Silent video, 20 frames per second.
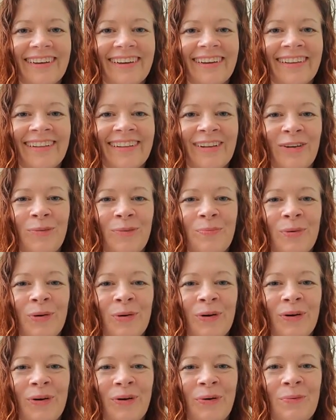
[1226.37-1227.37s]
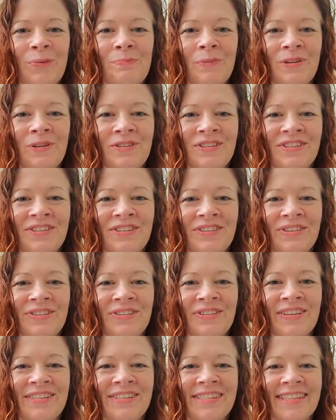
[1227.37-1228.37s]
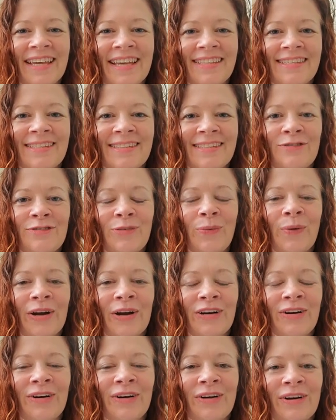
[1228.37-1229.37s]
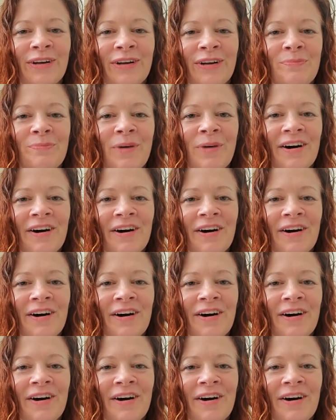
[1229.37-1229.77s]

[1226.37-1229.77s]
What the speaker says: a little more open to the sense of wonder and